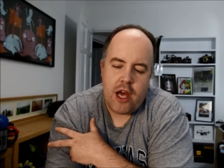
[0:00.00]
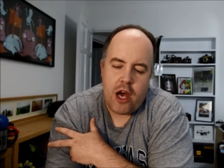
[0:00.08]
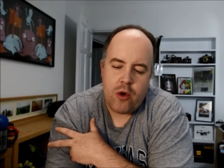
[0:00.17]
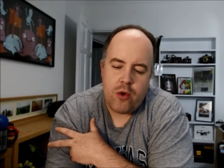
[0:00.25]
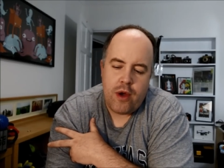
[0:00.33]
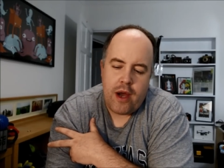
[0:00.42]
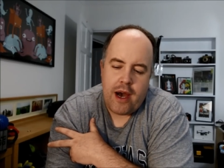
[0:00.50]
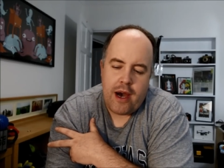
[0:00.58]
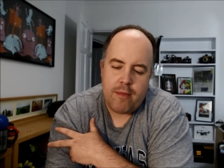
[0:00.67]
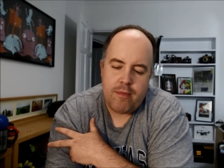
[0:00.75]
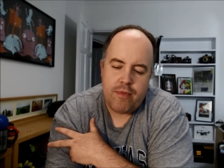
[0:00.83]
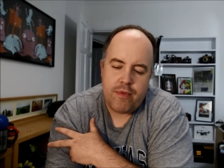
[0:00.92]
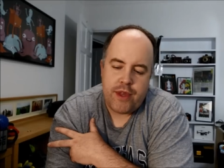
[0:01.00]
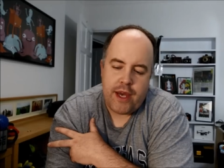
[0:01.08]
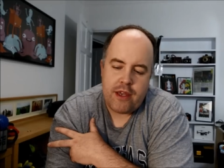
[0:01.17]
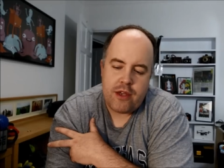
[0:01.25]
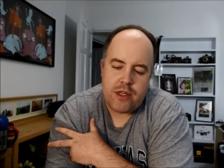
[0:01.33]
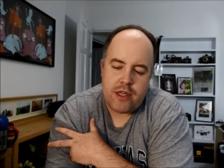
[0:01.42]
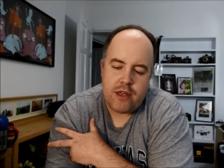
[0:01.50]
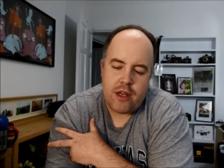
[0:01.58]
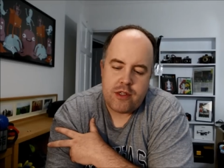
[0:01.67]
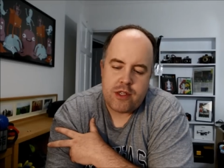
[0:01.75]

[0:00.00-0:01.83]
know that you didn't know?